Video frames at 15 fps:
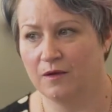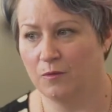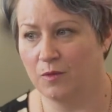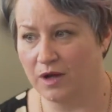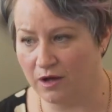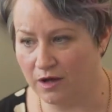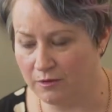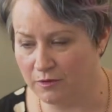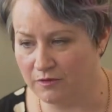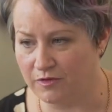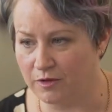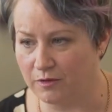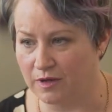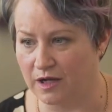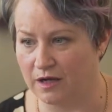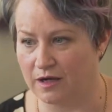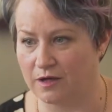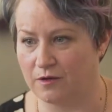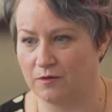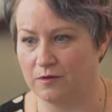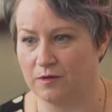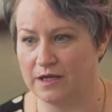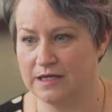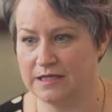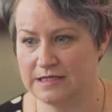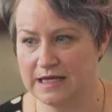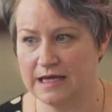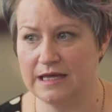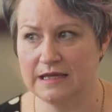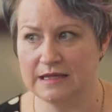When I review an article, it
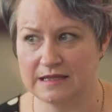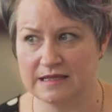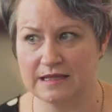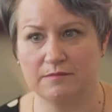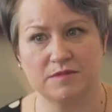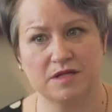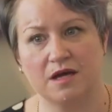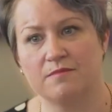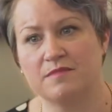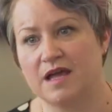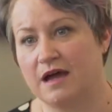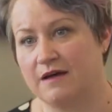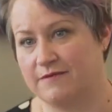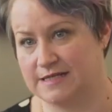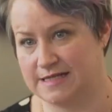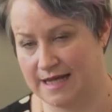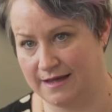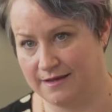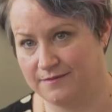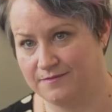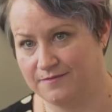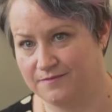takes sometimes half a day.